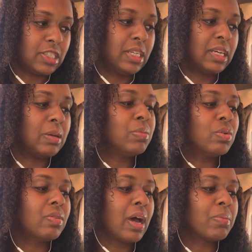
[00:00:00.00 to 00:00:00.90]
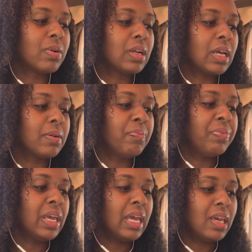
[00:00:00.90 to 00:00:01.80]
cheeky mood that morning.
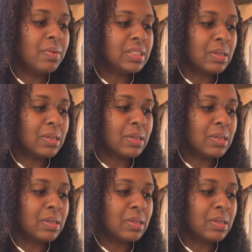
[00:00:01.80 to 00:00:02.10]
He was